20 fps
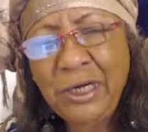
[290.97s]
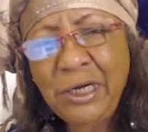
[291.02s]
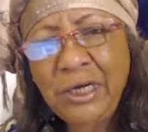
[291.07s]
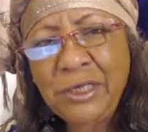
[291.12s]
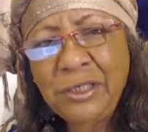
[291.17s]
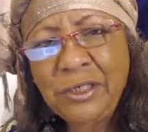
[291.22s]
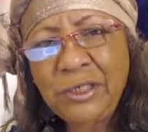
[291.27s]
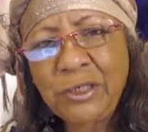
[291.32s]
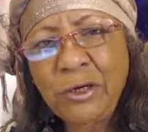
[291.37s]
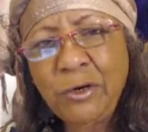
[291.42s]

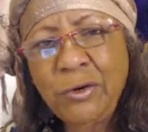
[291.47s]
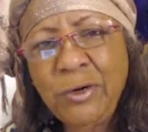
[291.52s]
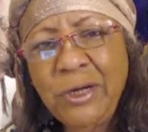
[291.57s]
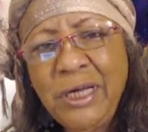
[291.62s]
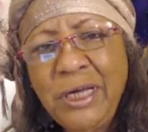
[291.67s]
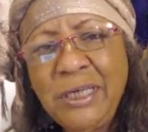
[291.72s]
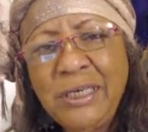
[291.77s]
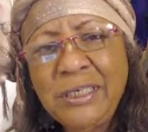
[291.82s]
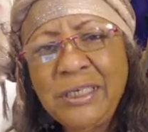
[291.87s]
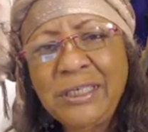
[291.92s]
So
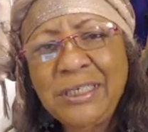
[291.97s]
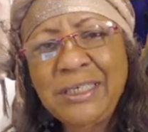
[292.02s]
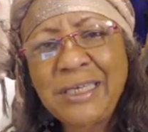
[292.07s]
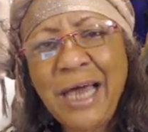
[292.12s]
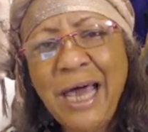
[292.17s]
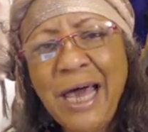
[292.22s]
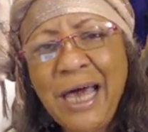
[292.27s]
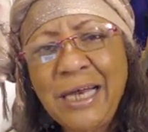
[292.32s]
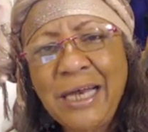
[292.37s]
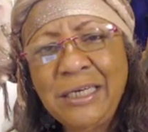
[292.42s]
he
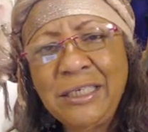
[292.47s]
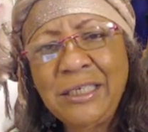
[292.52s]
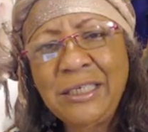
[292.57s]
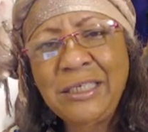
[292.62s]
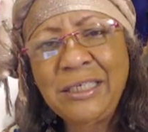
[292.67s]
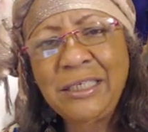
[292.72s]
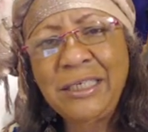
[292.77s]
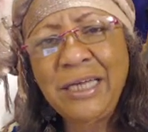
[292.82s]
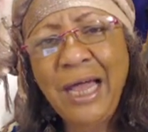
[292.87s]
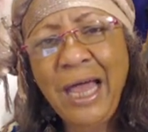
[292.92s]
decided
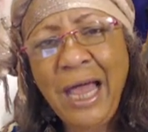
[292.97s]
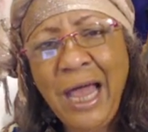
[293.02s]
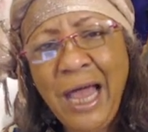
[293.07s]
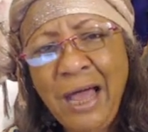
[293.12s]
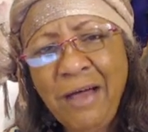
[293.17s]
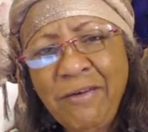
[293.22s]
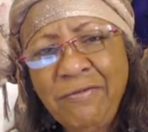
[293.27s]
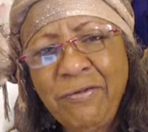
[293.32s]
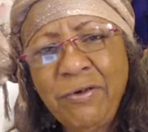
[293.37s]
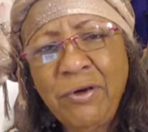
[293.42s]
to
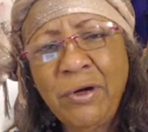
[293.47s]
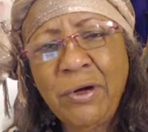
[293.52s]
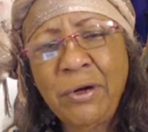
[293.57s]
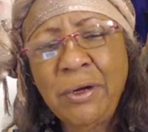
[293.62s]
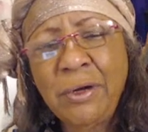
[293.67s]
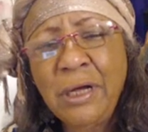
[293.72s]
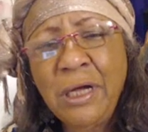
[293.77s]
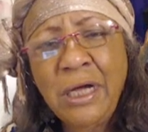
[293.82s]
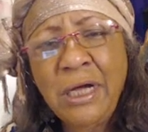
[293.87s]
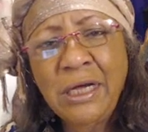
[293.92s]

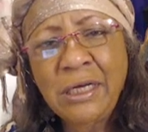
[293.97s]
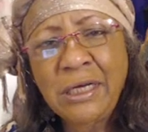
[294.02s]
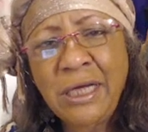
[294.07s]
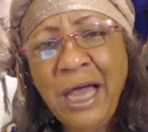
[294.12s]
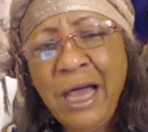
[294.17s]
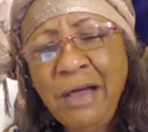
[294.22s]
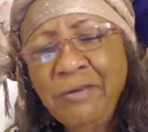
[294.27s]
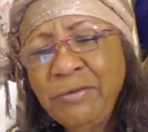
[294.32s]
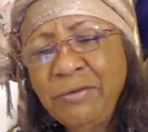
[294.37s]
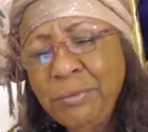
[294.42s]

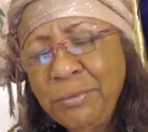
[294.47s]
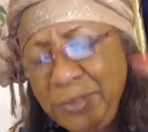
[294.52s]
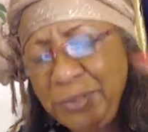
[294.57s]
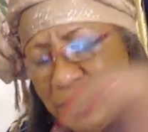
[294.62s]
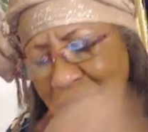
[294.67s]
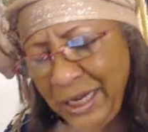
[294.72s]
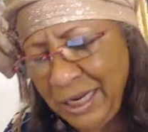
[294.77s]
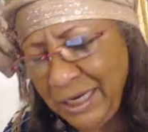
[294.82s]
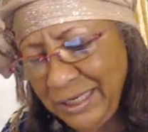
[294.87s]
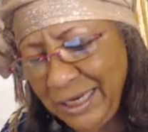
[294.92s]
have them
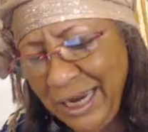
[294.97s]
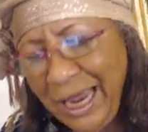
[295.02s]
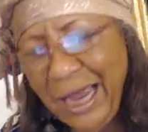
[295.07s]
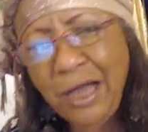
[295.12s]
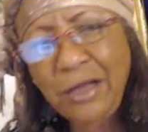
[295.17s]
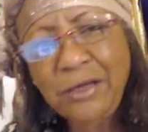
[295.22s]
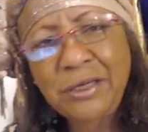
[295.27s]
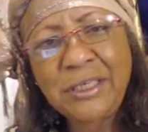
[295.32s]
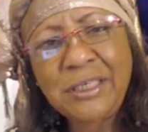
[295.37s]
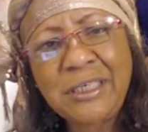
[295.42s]
dig
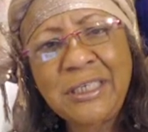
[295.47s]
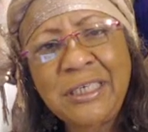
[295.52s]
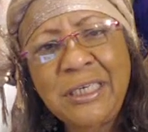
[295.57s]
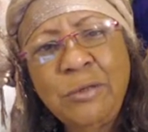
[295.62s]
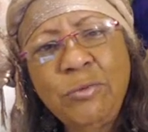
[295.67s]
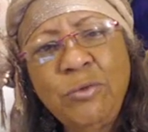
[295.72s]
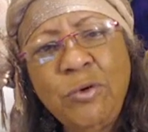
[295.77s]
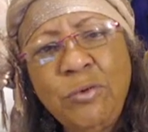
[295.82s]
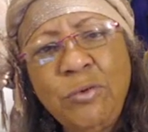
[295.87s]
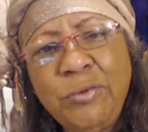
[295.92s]
down and see
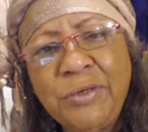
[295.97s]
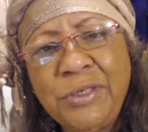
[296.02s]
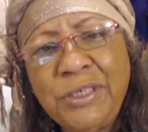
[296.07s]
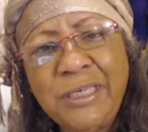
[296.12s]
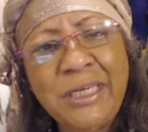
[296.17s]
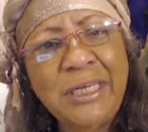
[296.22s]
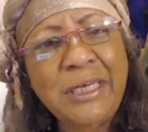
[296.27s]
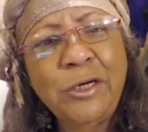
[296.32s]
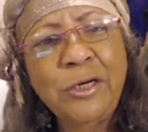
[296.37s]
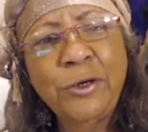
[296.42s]
what was
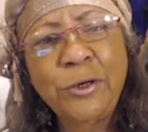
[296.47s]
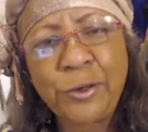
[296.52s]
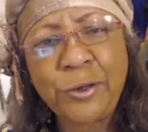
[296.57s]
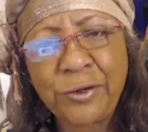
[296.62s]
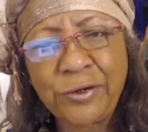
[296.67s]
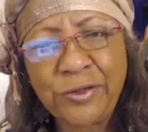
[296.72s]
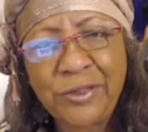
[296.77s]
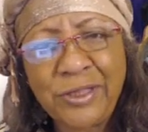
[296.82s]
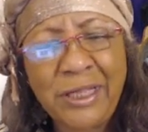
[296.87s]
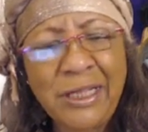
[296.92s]
in the
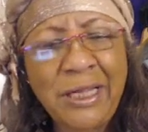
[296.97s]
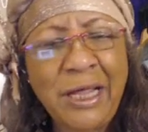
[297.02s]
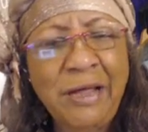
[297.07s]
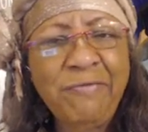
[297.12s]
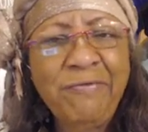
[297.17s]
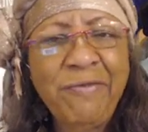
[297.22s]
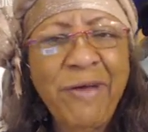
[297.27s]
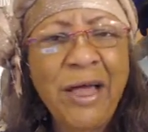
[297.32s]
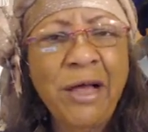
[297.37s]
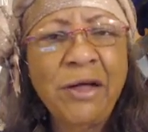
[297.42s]
earth, and they
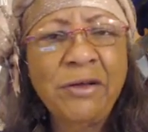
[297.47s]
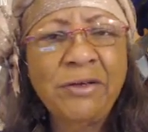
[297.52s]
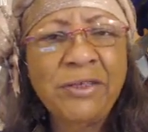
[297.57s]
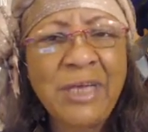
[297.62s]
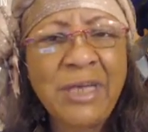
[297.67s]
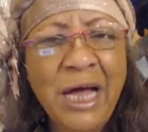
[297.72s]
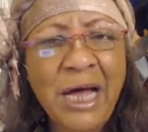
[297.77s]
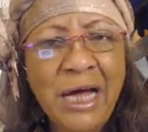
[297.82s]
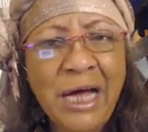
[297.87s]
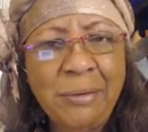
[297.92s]
found
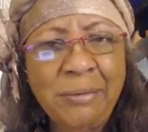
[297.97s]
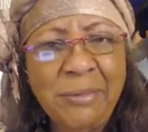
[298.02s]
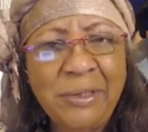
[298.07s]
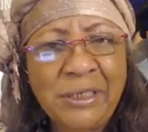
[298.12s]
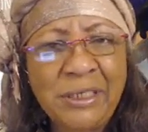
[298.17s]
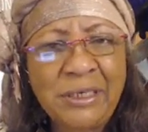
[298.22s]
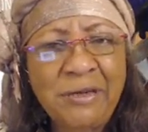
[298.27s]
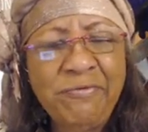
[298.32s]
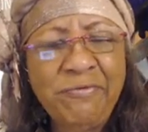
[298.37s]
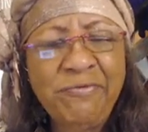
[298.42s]

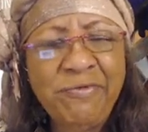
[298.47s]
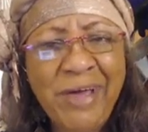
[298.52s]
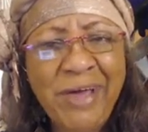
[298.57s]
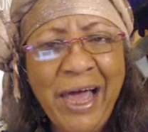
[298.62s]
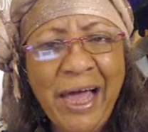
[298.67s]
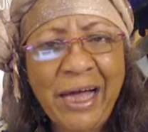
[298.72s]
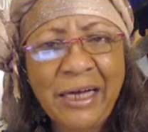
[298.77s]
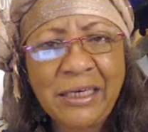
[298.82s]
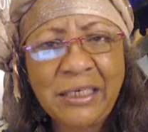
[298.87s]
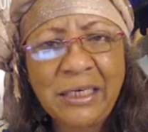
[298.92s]
diamonds. In
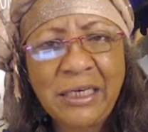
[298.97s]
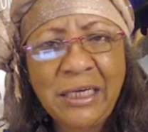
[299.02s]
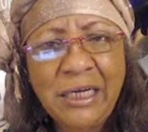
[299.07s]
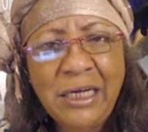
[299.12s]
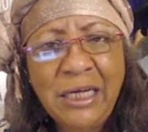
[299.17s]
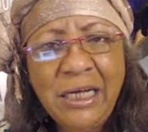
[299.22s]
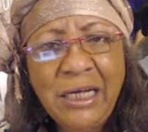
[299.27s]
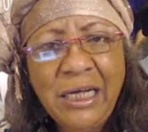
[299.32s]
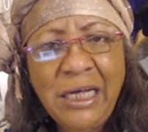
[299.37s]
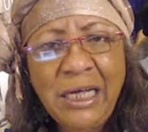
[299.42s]
fact,
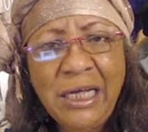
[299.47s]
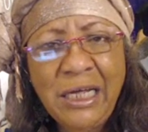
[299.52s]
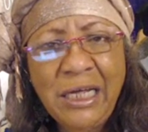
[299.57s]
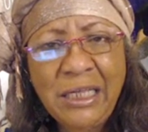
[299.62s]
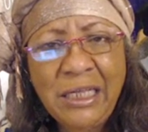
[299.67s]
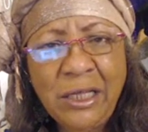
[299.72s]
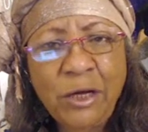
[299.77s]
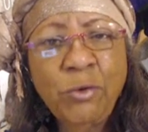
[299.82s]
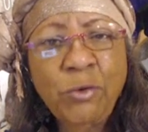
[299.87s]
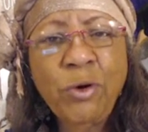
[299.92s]

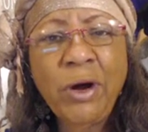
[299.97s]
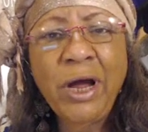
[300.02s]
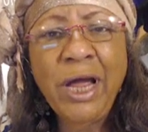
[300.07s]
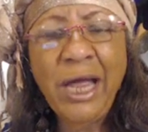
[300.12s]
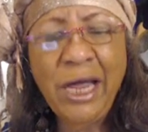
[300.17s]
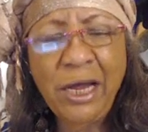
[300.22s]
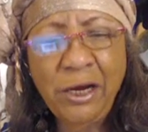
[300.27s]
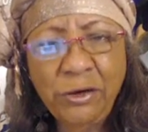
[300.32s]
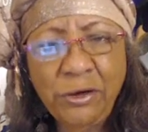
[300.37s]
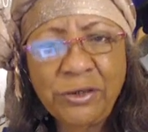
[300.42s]
there were
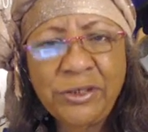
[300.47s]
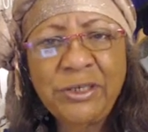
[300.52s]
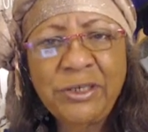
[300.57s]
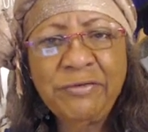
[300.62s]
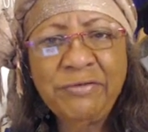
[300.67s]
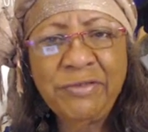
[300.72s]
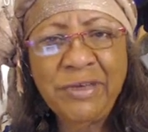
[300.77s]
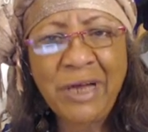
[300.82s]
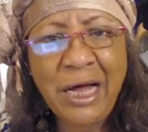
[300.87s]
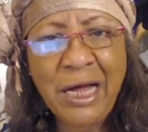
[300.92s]
acres
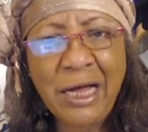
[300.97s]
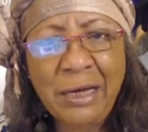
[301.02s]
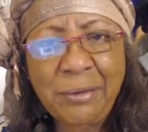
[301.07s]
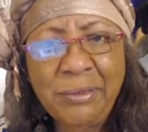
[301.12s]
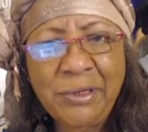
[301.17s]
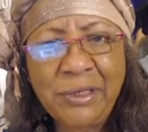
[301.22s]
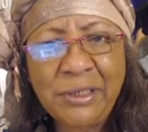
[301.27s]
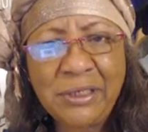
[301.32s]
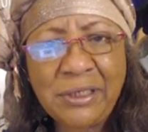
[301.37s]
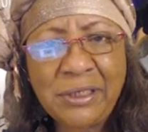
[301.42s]
of
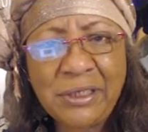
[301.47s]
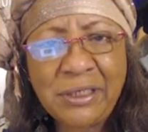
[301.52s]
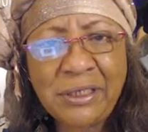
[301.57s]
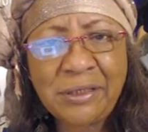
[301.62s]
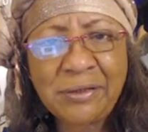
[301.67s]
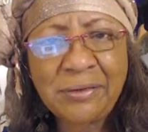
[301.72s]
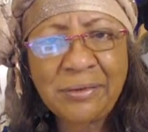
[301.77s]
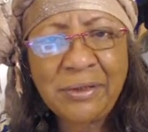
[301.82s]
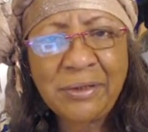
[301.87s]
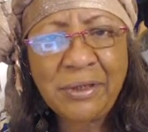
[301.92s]
diamonds
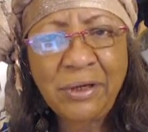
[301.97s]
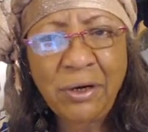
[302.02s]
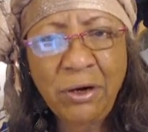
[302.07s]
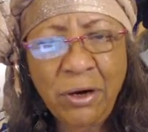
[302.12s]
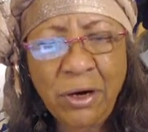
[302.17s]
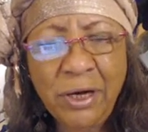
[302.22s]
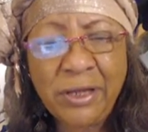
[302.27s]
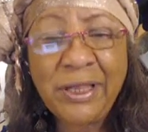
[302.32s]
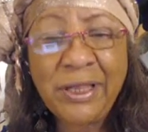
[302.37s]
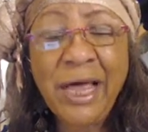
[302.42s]

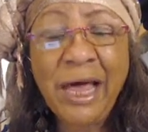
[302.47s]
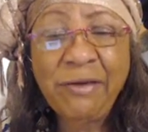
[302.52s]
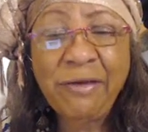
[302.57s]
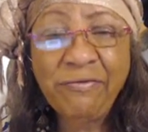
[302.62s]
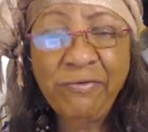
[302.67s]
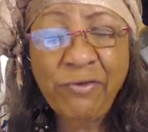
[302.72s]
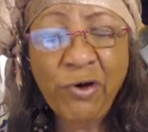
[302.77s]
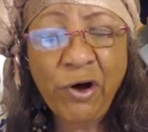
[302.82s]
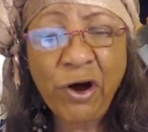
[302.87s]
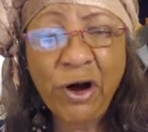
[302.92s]
on that
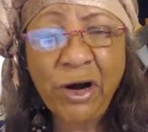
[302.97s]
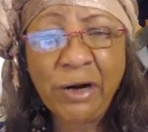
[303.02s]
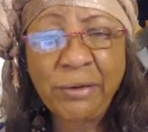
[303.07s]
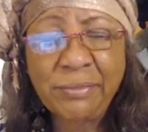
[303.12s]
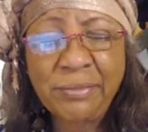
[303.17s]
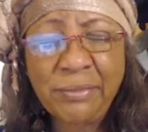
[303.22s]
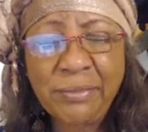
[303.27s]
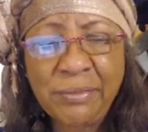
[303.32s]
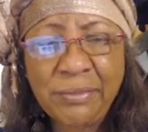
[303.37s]
farm.